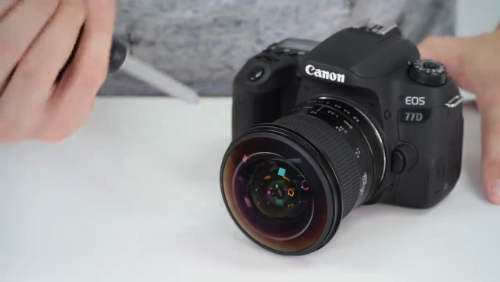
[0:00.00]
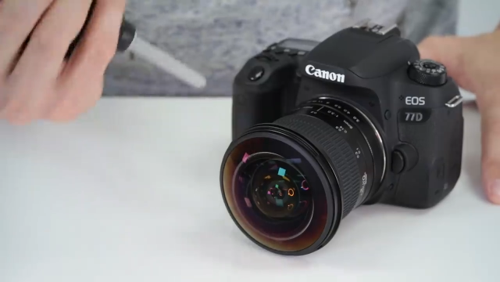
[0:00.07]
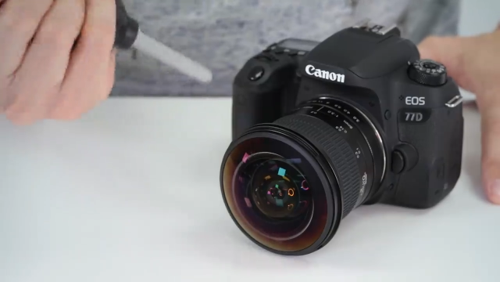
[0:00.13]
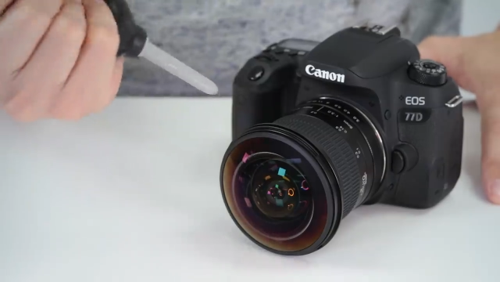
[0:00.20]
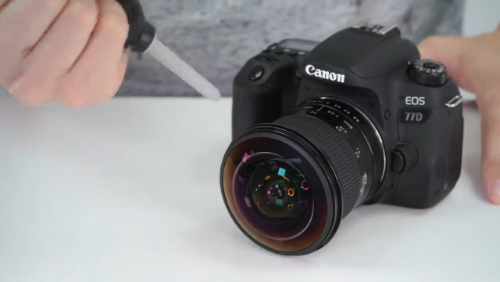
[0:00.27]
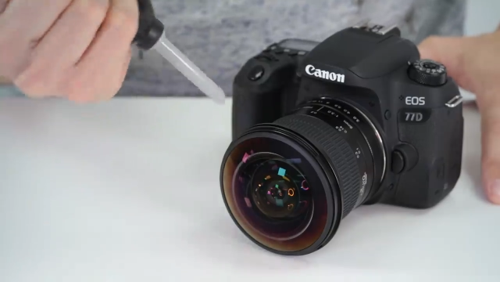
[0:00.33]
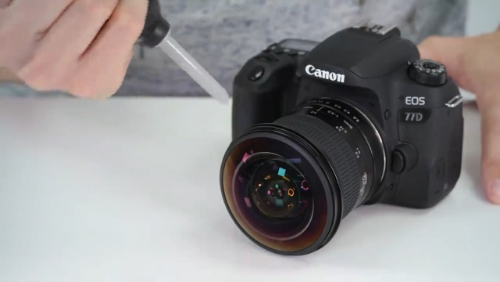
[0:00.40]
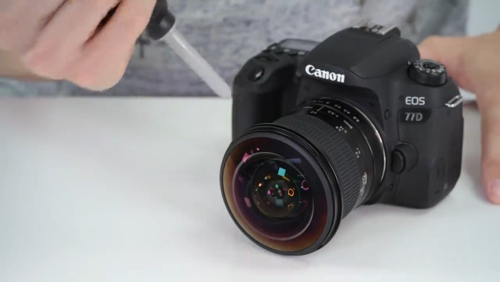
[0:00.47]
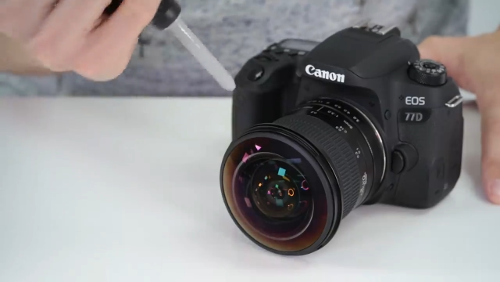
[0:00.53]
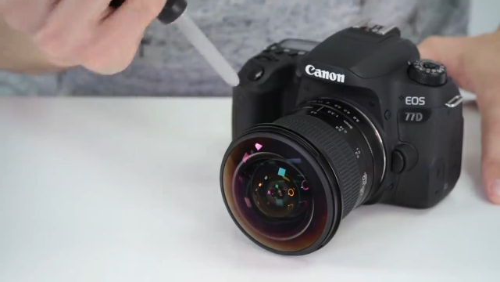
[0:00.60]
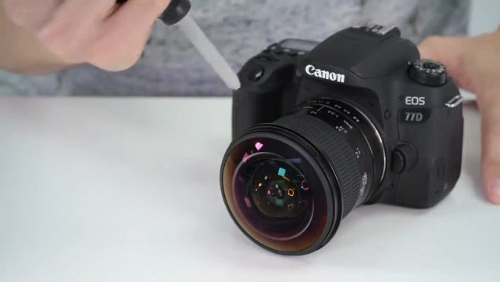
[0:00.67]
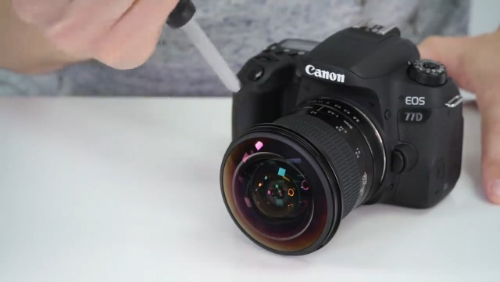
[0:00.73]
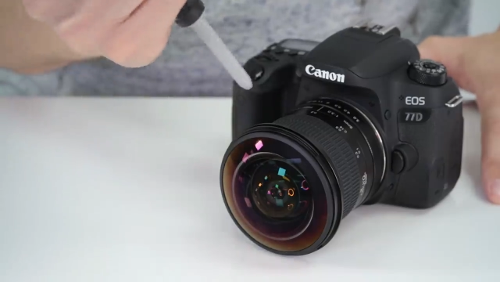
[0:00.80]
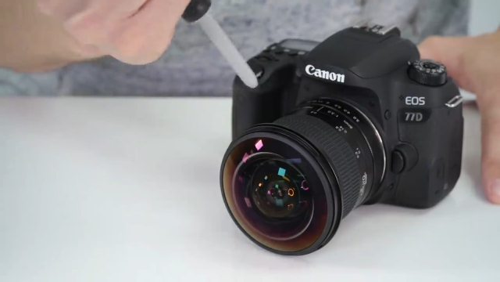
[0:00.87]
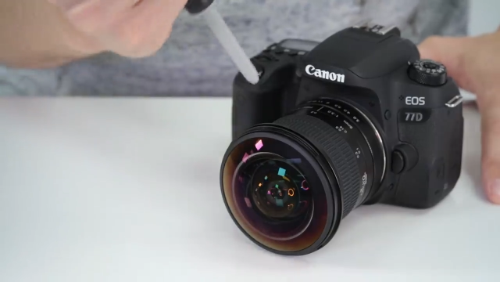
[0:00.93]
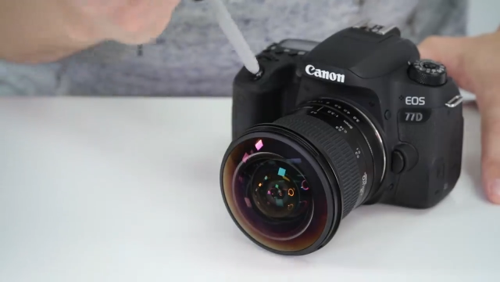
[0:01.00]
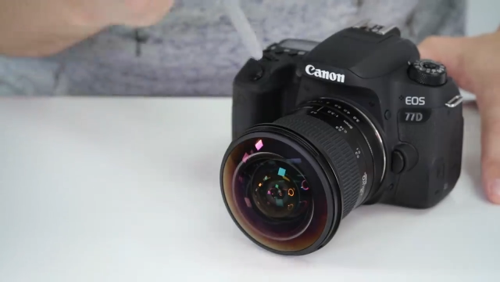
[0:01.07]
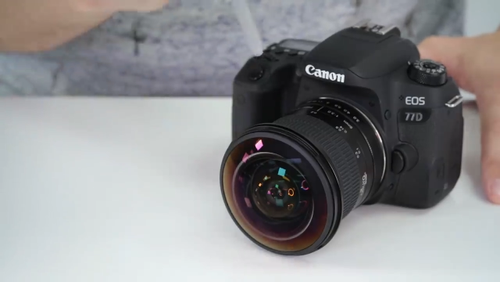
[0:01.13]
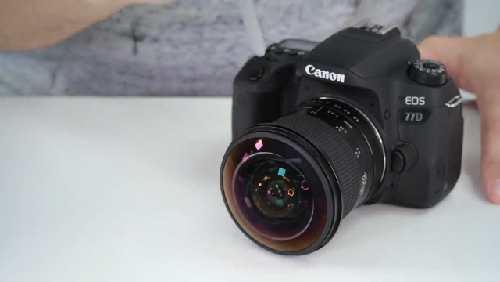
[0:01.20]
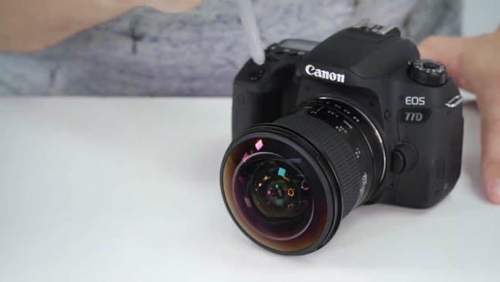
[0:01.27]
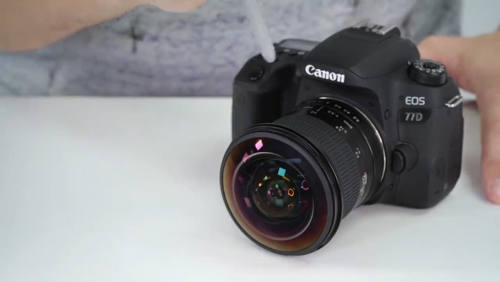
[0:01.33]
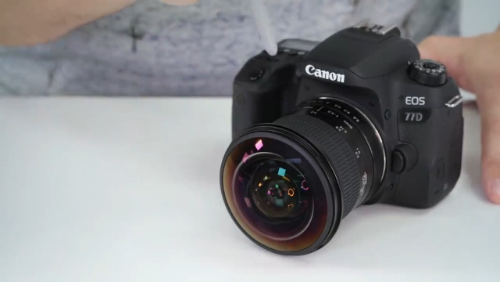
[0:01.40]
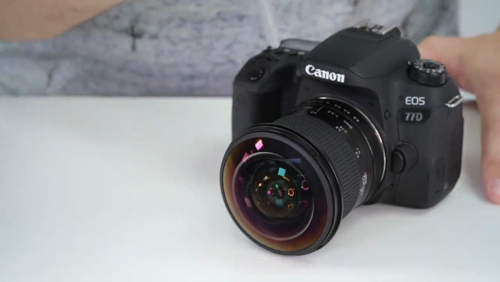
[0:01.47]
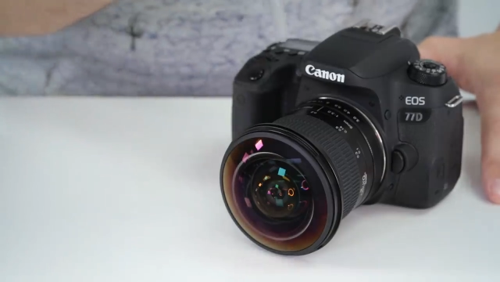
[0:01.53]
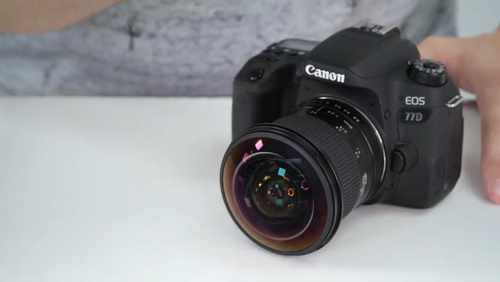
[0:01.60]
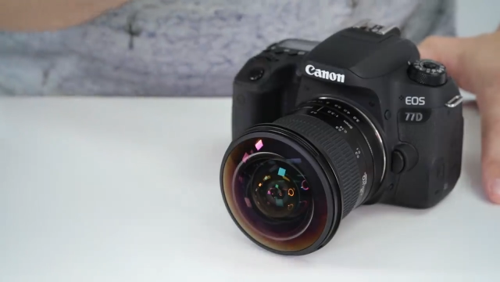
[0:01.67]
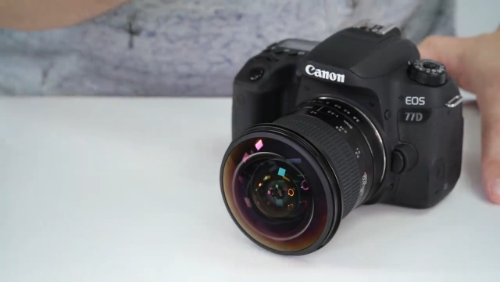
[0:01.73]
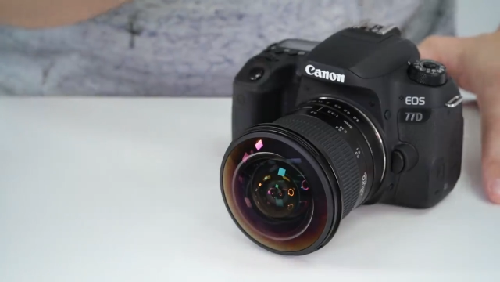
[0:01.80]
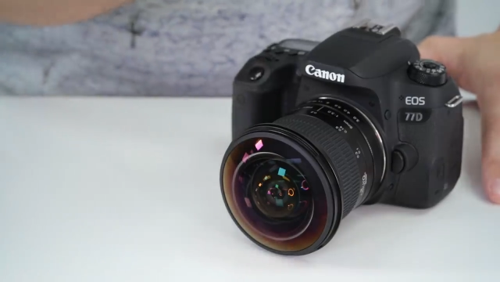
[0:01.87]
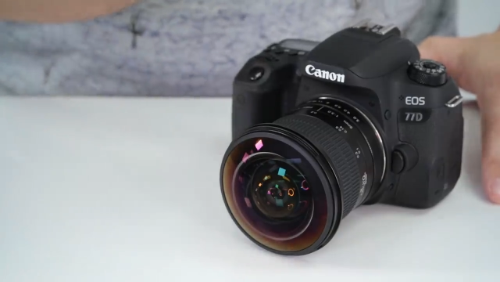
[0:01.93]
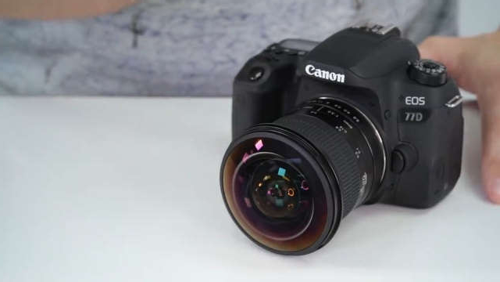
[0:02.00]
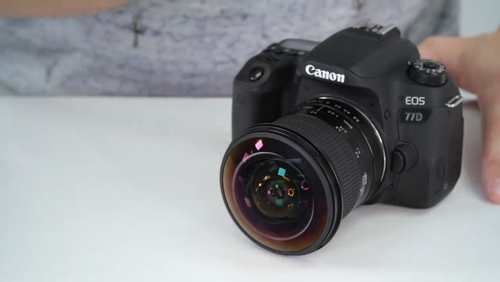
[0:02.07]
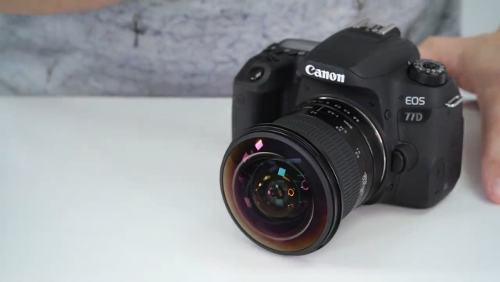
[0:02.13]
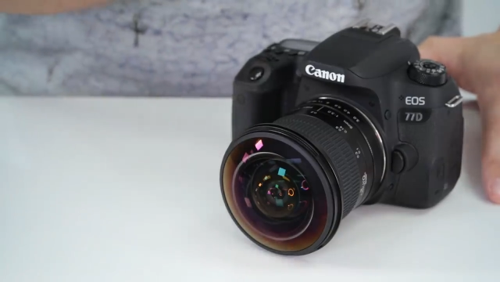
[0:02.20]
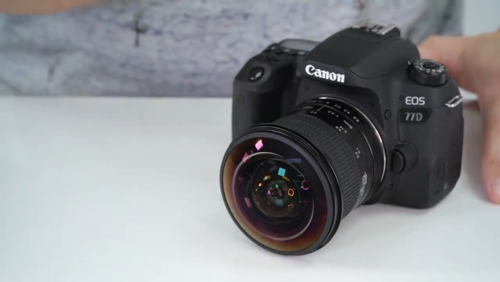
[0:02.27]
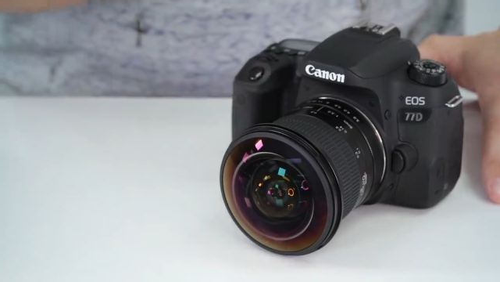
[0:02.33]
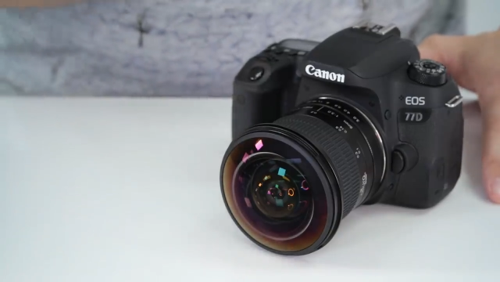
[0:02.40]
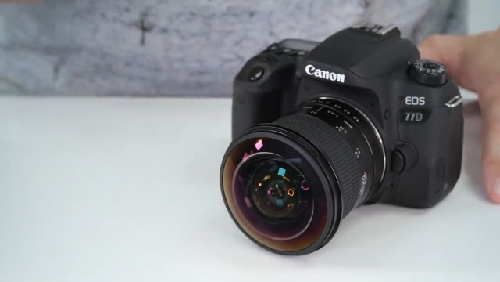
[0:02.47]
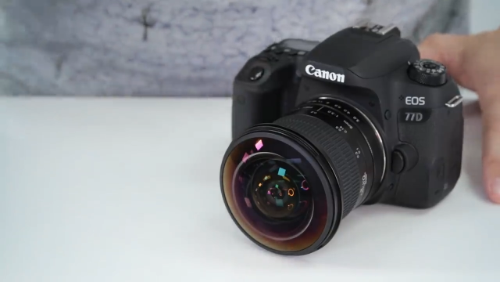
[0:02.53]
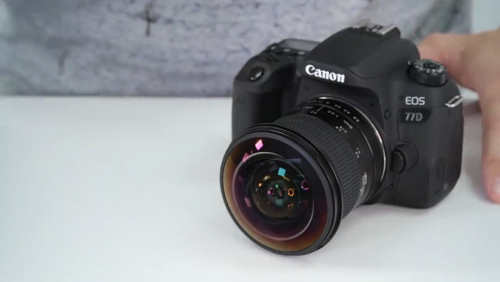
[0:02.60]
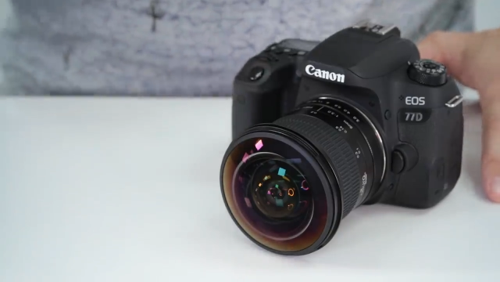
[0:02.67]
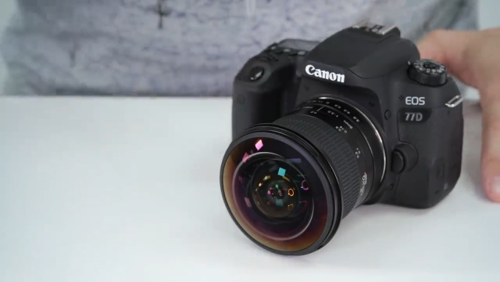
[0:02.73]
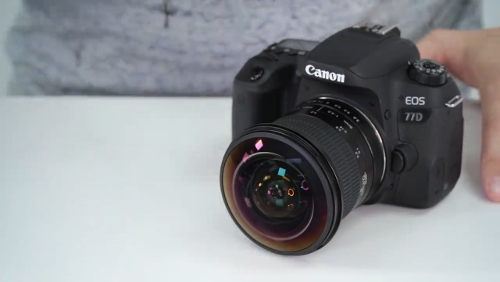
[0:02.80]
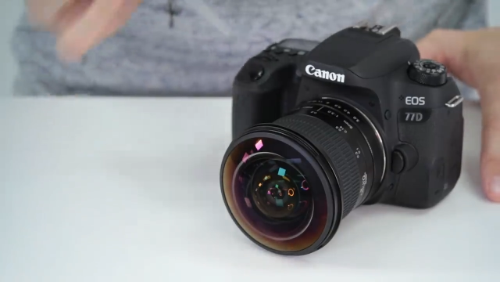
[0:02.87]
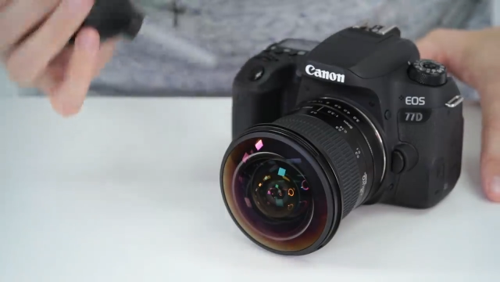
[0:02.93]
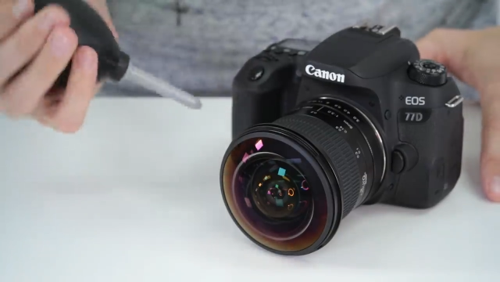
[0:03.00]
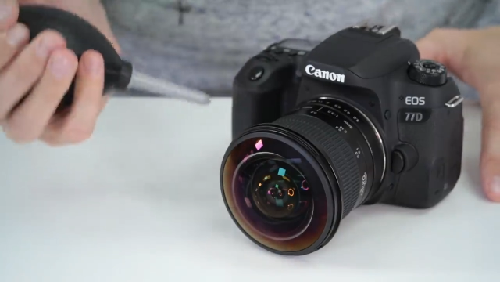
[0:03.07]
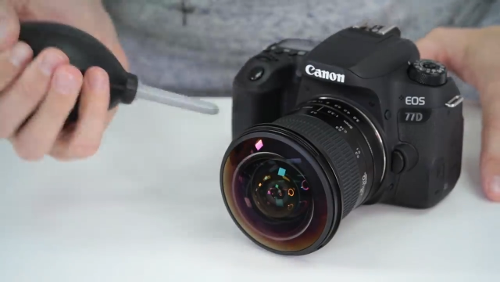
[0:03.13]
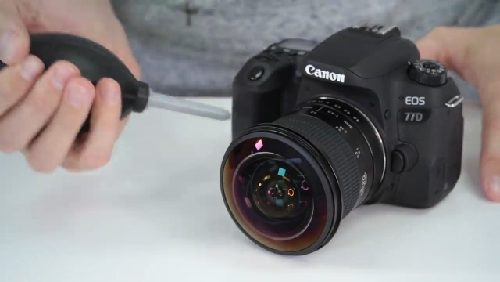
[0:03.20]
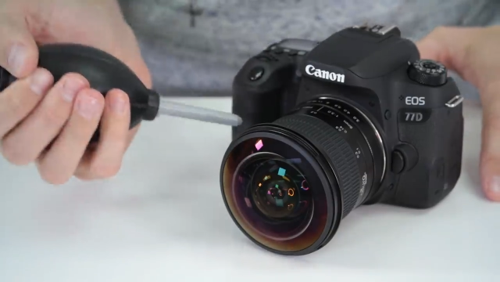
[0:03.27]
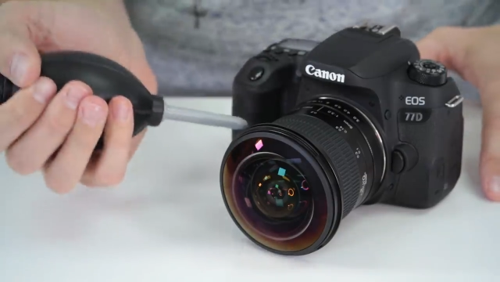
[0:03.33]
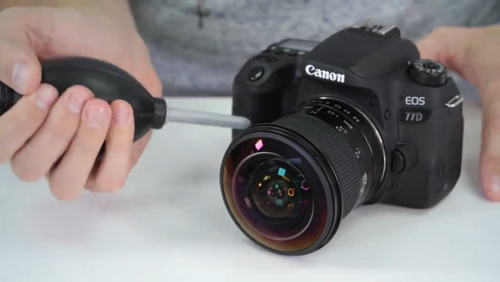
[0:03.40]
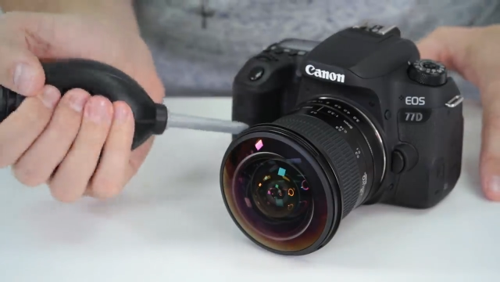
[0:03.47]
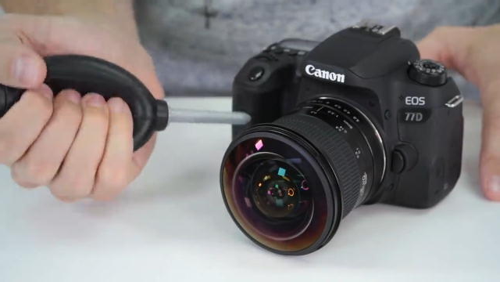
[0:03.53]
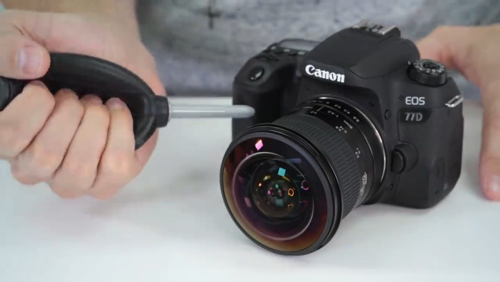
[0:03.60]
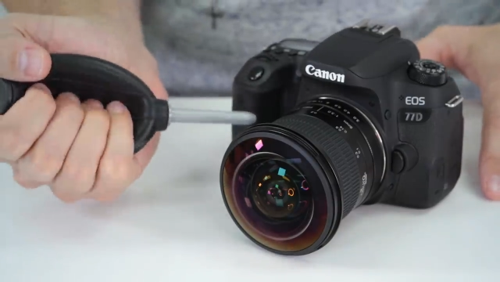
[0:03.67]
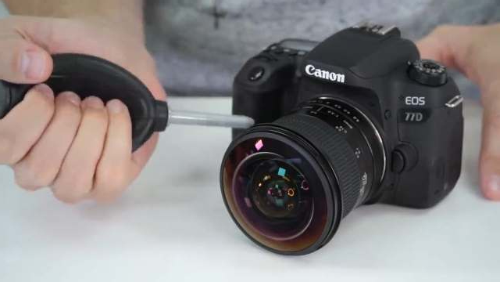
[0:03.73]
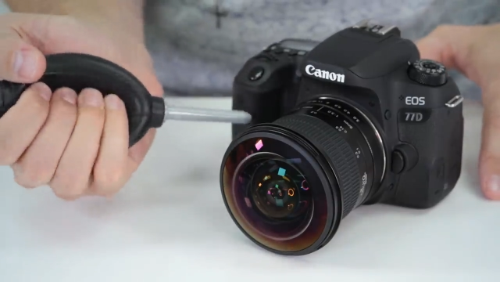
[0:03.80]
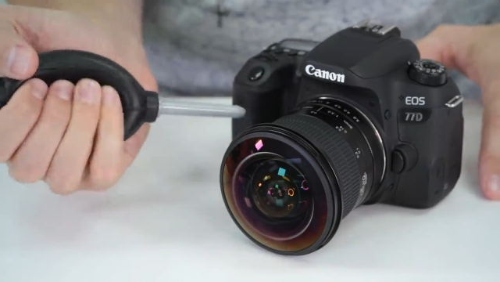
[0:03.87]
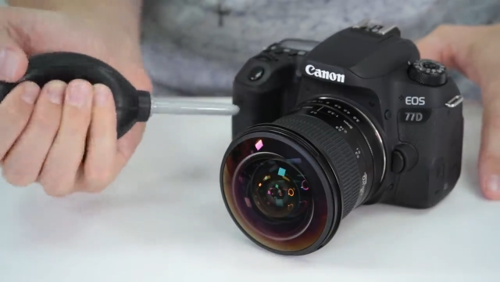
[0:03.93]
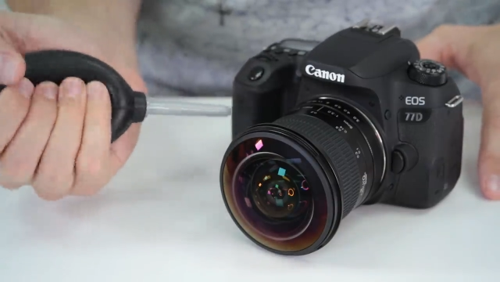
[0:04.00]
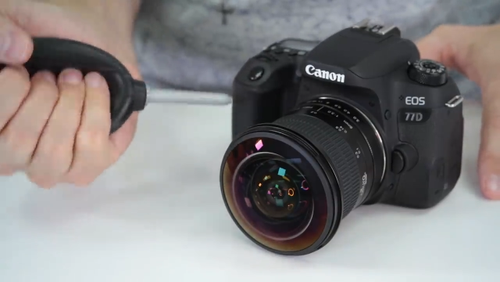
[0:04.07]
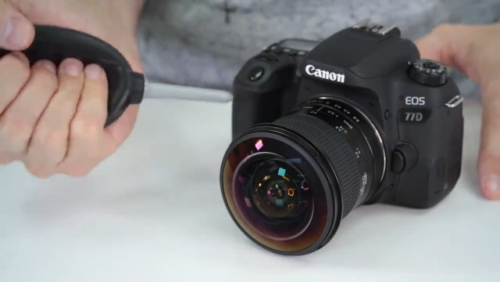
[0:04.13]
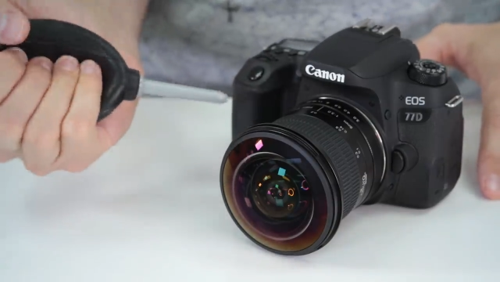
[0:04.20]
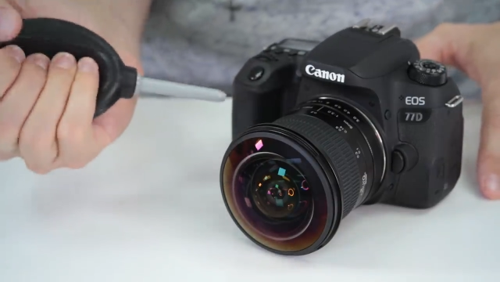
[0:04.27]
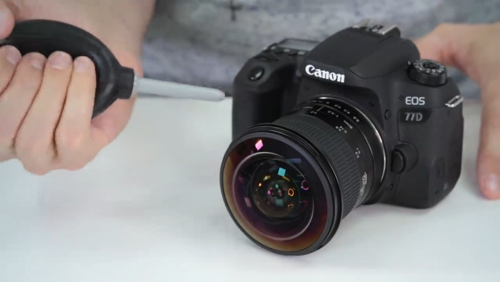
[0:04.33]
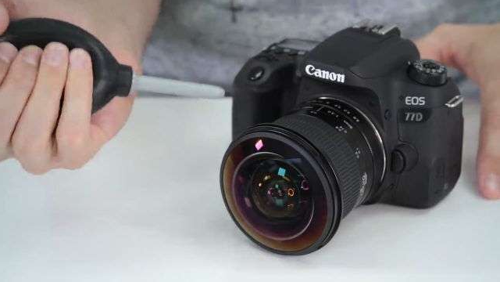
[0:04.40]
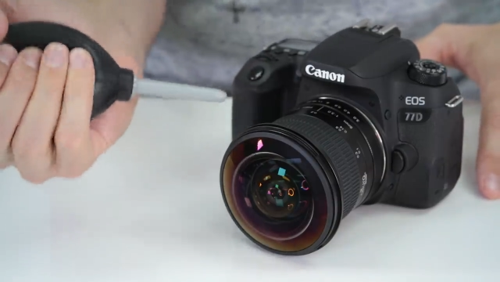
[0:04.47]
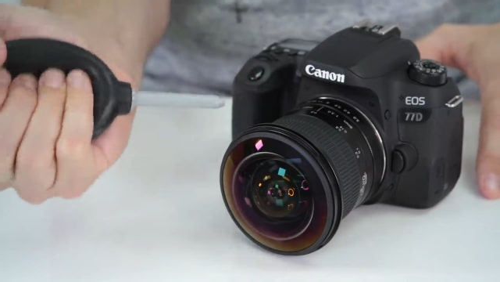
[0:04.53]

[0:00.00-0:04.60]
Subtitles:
[unreadable: no face in view]